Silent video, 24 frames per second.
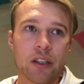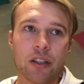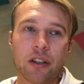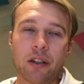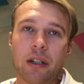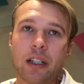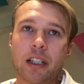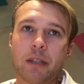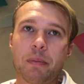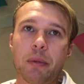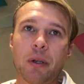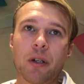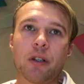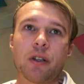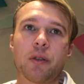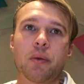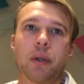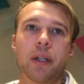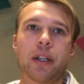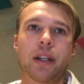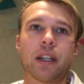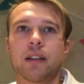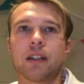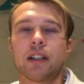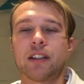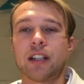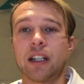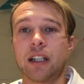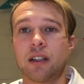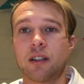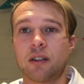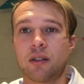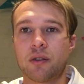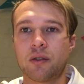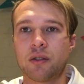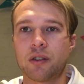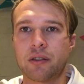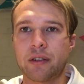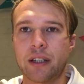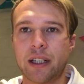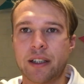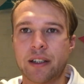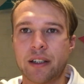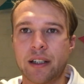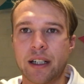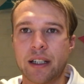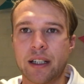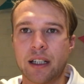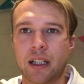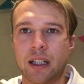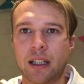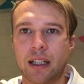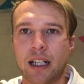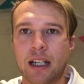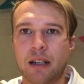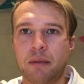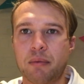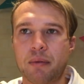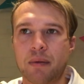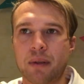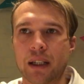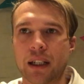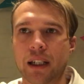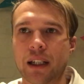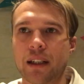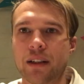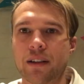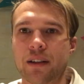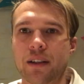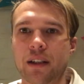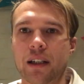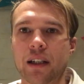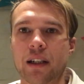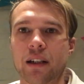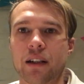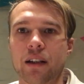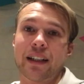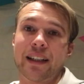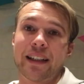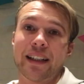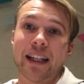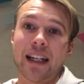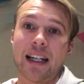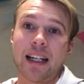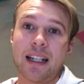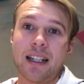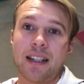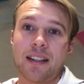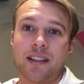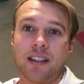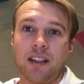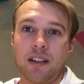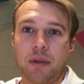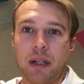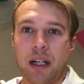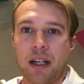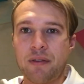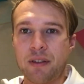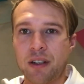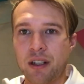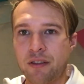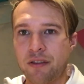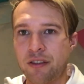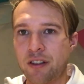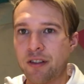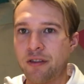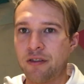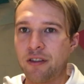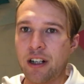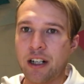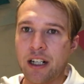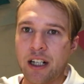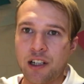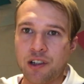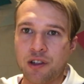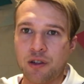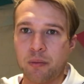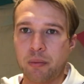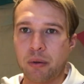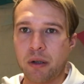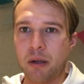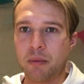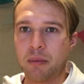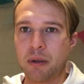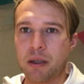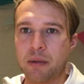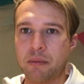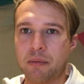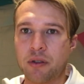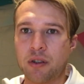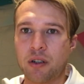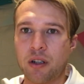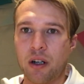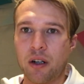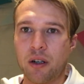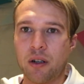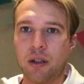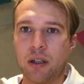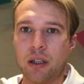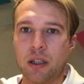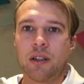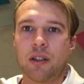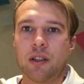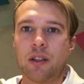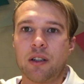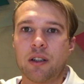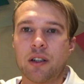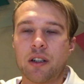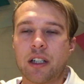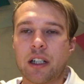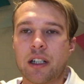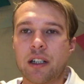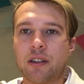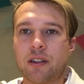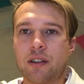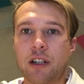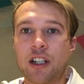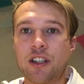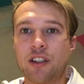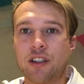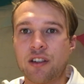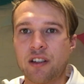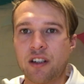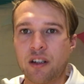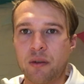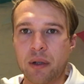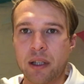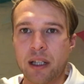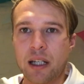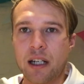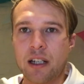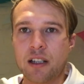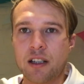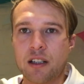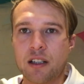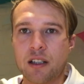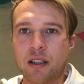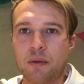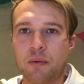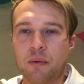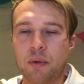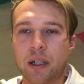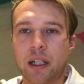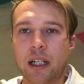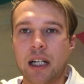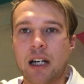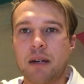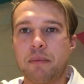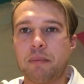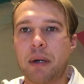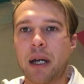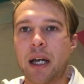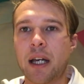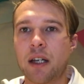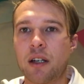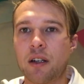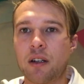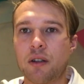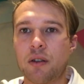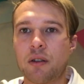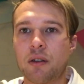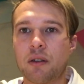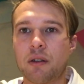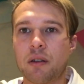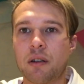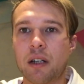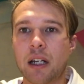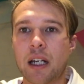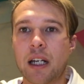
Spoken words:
So I spoke with the technical director at the club, and he said, yeah, listen, we're having a few financial problems, so you can register with us, we can't pay you,